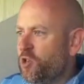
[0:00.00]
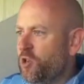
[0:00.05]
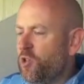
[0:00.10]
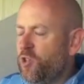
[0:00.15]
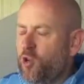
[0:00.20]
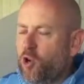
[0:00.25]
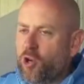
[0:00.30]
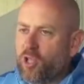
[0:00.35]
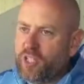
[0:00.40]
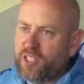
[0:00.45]
do
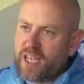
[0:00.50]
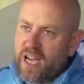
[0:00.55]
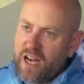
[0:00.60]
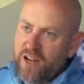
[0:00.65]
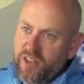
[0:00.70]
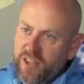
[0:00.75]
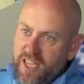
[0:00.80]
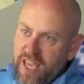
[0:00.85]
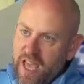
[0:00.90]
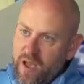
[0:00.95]
the ugly
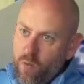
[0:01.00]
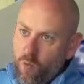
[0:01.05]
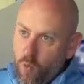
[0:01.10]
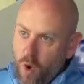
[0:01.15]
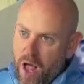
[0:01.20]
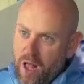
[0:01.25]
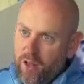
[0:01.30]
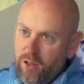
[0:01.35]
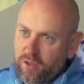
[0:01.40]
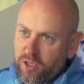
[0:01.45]
side of the game
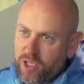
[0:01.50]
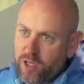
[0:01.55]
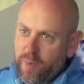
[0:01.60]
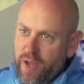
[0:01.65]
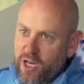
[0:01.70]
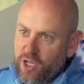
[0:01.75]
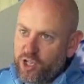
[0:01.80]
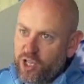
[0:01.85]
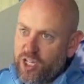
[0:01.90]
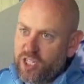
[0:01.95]
well to
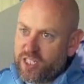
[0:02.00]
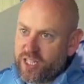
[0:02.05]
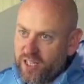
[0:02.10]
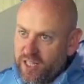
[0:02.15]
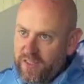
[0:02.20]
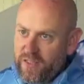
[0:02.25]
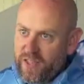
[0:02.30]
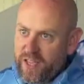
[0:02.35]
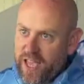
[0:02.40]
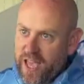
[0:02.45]
make sure you're
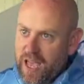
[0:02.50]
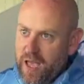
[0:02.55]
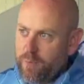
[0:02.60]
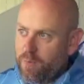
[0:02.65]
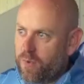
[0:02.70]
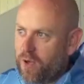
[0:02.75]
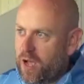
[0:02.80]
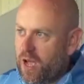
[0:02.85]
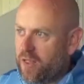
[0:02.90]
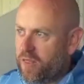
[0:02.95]
still in the
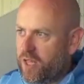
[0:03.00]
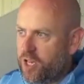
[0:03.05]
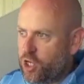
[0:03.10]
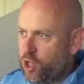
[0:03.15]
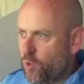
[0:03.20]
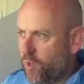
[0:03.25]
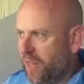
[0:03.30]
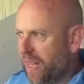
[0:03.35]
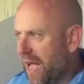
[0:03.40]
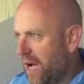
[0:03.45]
game, and then
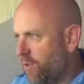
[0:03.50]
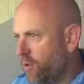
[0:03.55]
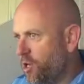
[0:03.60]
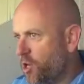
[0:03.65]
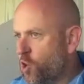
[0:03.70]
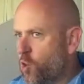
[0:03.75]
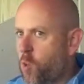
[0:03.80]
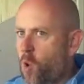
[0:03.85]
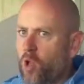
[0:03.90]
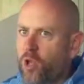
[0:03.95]
you allow
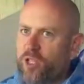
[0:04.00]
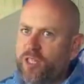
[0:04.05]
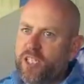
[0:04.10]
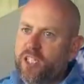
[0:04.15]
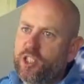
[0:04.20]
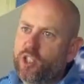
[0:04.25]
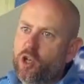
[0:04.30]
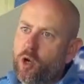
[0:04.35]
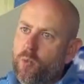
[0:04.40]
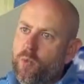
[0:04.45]
your
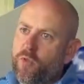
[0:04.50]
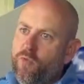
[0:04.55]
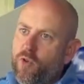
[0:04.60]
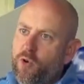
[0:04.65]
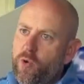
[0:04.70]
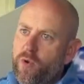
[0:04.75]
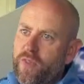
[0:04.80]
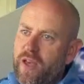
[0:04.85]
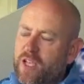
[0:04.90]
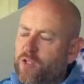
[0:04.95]
quality to come
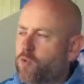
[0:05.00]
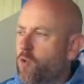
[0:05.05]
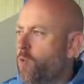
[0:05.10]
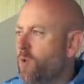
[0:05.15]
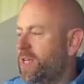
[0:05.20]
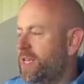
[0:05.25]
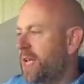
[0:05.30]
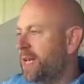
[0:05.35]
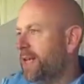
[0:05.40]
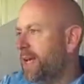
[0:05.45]
through, and that's what
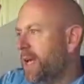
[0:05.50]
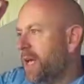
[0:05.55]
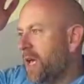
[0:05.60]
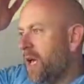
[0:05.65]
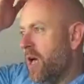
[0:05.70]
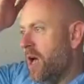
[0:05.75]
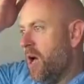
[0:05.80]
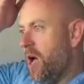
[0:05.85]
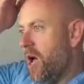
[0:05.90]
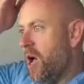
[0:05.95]
we did.
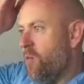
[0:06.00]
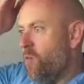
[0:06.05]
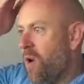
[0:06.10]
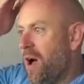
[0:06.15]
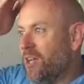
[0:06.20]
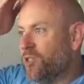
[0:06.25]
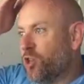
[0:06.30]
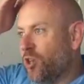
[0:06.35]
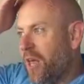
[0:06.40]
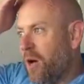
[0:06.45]
And
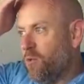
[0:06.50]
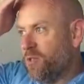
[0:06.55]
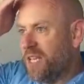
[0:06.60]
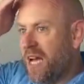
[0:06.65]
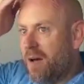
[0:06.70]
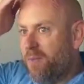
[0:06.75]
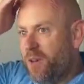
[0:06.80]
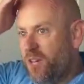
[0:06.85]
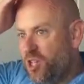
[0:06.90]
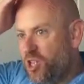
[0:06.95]
whilst all that was
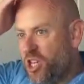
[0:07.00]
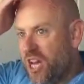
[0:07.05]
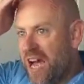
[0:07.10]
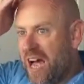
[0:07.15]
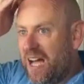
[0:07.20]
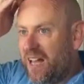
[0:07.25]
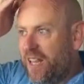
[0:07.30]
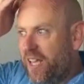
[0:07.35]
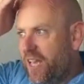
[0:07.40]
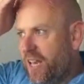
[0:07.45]
happening,
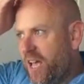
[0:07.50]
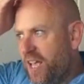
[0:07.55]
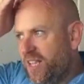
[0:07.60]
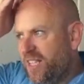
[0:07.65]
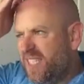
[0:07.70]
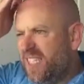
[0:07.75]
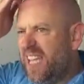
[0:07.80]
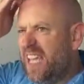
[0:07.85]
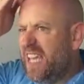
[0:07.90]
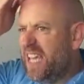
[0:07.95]
Charlie
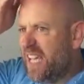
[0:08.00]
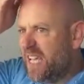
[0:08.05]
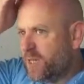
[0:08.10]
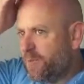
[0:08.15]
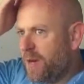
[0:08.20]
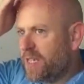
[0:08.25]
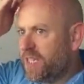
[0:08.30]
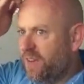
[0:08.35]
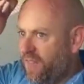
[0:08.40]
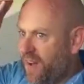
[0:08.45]
and Teague
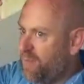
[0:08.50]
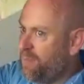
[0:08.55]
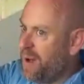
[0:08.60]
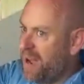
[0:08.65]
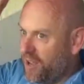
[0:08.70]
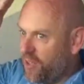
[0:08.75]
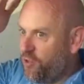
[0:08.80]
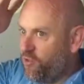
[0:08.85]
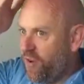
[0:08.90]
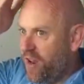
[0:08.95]
especially, in fact,
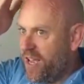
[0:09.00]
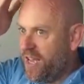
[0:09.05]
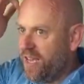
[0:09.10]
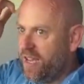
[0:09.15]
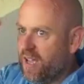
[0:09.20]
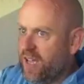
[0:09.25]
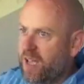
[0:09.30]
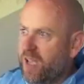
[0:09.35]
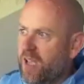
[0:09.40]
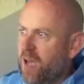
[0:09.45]
back three,
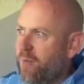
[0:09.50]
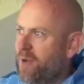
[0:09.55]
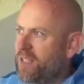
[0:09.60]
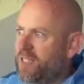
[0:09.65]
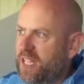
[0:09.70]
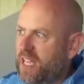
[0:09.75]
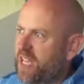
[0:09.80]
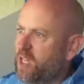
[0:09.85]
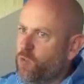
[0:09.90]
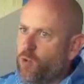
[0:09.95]
I mean,
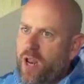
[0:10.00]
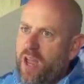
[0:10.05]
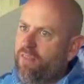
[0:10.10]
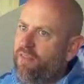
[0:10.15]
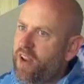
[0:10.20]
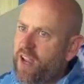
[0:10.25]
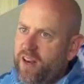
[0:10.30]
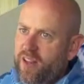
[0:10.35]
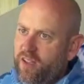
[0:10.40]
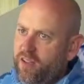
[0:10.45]
Teague's won
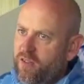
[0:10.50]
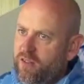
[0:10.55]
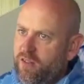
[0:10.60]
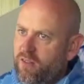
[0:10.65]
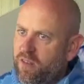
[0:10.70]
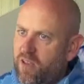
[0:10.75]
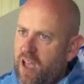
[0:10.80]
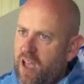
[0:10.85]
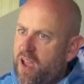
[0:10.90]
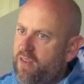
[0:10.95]
every header.
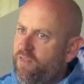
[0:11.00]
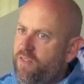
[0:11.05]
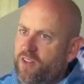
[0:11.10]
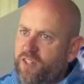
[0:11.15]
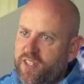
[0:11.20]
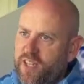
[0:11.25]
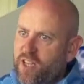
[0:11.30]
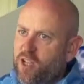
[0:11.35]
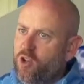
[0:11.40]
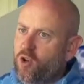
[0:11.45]
Every
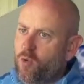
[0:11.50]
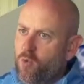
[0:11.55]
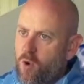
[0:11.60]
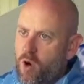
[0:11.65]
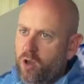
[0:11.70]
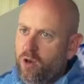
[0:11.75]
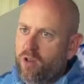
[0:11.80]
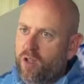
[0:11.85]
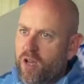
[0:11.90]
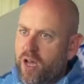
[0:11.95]
single
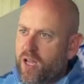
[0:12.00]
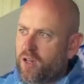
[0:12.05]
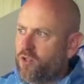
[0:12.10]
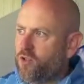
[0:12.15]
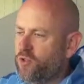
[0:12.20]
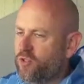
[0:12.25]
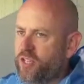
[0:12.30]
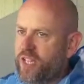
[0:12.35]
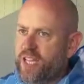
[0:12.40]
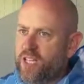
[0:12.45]
one,
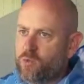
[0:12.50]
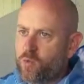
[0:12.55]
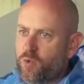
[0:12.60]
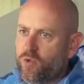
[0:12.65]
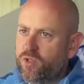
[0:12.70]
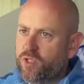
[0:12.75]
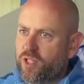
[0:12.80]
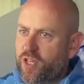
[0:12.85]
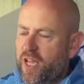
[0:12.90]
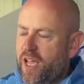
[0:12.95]
Andrew Teague's
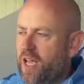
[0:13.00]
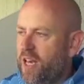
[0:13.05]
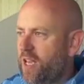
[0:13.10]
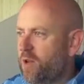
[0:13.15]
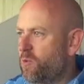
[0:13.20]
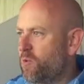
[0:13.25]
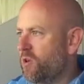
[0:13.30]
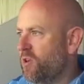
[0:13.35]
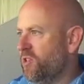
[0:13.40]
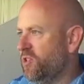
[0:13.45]
won today. And
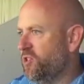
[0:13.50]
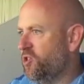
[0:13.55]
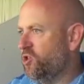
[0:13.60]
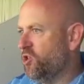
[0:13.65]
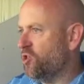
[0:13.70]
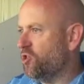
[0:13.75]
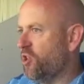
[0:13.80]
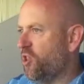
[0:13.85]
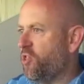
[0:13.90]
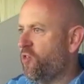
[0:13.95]
it was
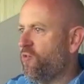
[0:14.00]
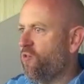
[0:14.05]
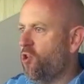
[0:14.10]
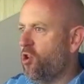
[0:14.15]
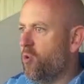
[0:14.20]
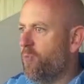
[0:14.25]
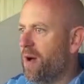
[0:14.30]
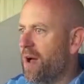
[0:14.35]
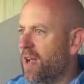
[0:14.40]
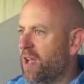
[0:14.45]
just a
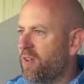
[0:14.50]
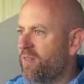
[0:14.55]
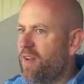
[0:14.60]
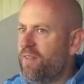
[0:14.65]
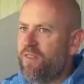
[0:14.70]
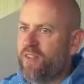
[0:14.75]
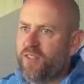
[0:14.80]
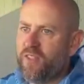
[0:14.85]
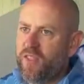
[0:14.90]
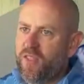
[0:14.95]
throwback of
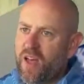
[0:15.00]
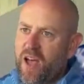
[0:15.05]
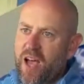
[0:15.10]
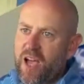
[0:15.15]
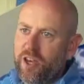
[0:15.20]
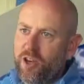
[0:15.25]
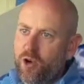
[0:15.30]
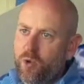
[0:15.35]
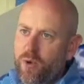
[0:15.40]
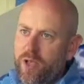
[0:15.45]
everything that
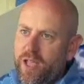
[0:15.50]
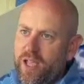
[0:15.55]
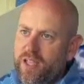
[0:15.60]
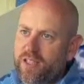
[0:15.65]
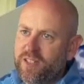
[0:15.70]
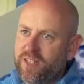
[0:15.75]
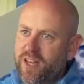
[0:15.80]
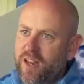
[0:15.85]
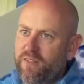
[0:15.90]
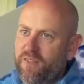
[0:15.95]
I know he
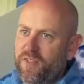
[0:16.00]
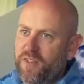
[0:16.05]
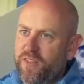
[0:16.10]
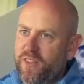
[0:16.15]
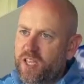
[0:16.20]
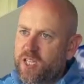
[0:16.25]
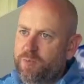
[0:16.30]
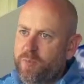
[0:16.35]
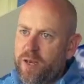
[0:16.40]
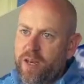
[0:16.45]
is and
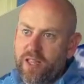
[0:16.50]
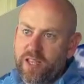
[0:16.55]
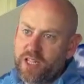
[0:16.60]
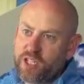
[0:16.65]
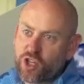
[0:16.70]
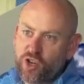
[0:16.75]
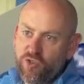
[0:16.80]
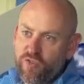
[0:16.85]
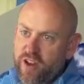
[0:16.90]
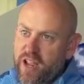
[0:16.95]
everything that he's been in
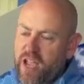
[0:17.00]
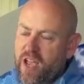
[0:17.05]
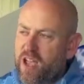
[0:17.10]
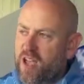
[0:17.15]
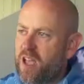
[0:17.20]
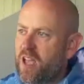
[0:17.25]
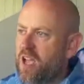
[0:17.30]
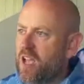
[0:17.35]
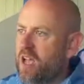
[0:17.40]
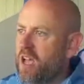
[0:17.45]
his career.
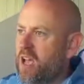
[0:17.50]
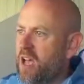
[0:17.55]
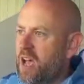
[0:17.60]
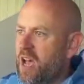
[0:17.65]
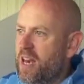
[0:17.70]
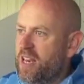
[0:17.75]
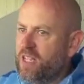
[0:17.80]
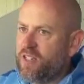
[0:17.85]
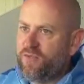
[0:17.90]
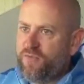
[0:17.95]

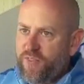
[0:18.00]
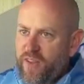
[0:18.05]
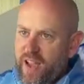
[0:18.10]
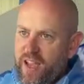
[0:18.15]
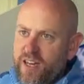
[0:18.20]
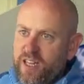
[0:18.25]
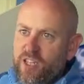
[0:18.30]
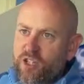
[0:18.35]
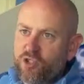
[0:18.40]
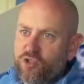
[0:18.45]
And he's
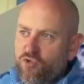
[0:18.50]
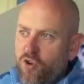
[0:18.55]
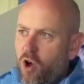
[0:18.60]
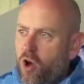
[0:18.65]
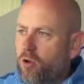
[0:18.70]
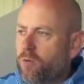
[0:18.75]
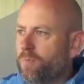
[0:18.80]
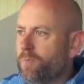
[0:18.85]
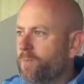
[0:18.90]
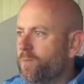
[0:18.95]
fit and he's
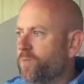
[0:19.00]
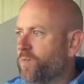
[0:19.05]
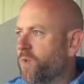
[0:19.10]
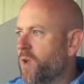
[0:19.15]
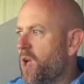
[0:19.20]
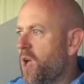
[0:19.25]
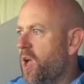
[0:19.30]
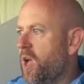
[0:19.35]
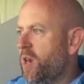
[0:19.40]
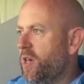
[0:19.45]
strong
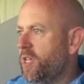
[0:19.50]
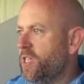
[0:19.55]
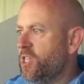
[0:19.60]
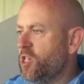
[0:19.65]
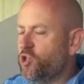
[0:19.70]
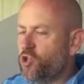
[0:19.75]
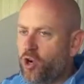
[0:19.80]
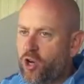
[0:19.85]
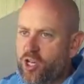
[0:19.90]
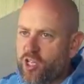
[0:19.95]
and he's
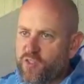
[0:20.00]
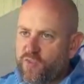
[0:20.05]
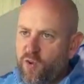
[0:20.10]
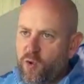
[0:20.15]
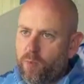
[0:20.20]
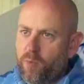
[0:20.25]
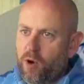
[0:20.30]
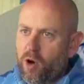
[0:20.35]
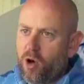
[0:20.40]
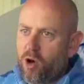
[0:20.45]
enjoying his
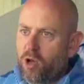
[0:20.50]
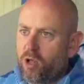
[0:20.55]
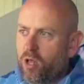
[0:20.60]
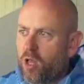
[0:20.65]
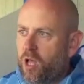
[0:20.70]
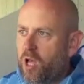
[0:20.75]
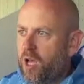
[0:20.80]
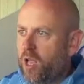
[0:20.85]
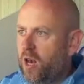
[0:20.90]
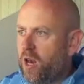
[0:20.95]

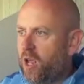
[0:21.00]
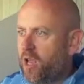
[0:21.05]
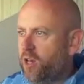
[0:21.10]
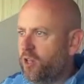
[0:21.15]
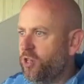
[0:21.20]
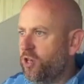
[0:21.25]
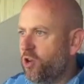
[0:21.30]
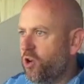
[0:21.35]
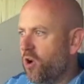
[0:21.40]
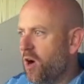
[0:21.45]
football.
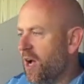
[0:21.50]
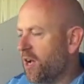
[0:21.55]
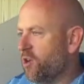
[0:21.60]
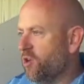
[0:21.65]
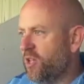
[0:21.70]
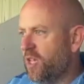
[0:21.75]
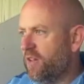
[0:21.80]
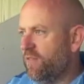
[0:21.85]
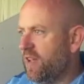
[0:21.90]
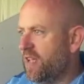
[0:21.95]
And you know, I
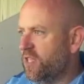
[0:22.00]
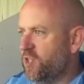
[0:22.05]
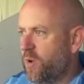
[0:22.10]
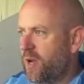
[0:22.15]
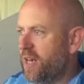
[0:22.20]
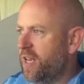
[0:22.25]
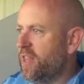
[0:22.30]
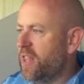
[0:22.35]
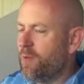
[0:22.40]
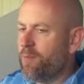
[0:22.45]
could have given it
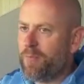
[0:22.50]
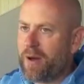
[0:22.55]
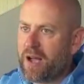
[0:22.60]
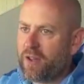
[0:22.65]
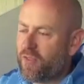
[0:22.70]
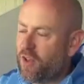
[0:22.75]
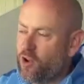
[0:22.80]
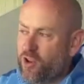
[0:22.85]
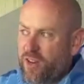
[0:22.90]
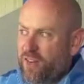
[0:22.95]
to any of them
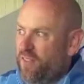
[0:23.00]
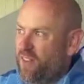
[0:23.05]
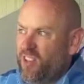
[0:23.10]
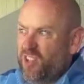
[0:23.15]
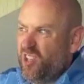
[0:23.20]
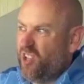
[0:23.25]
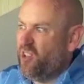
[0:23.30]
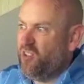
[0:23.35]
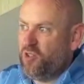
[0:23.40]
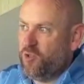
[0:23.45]
back. I could give
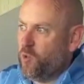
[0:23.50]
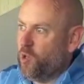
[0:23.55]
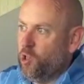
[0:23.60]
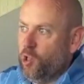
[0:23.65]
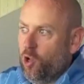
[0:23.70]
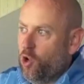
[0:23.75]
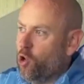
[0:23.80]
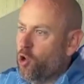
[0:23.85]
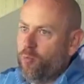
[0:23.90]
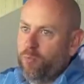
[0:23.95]
it to a
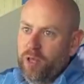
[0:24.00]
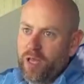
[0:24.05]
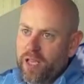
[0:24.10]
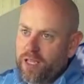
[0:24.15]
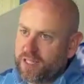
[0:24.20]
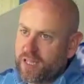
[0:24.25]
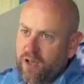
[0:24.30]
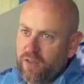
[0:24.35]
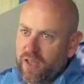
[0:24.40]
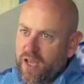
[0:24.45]
load of
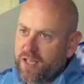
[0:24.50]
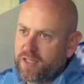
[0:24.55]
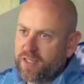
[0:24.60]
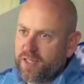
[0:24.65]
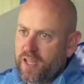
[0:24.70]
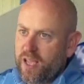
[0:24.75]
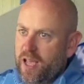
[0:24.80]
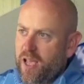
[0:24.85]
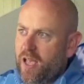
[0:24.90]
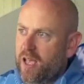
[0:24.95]
players out there
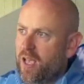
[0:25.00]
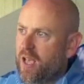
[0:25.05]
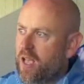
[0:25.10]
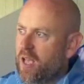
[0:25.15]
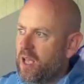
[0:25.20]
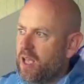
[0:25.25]
today.